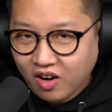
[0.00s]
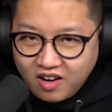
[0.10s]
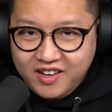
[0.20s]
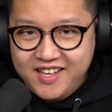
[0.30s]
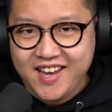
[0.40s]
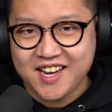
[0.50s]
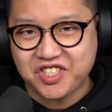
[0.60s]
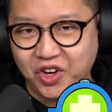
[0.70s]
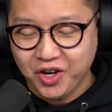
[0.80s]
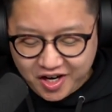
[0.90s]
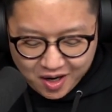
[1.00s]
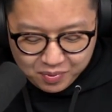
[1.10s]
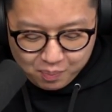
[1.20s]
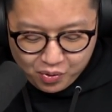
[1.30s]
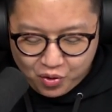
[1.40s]
Oh yeah, turning up
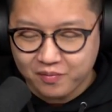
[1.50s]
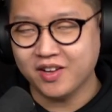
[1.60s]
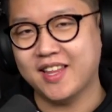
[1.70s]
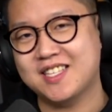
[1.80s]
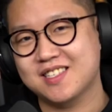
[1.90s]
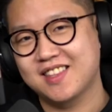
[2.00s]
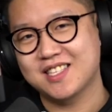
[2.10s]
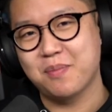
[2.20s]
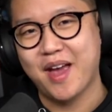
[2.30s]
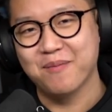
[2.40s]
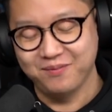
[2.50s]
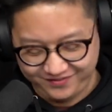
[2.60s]
the boom. No, that's that's Pam.